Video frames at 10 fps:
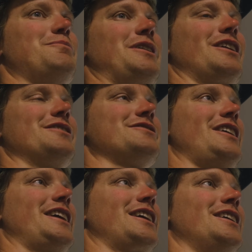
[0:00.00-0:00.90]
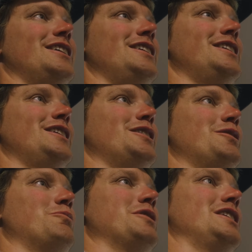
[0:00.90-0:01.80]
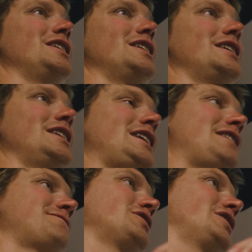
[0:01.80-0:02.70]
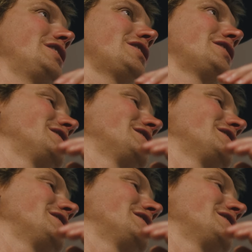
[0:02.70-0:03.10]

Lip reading: because like we have to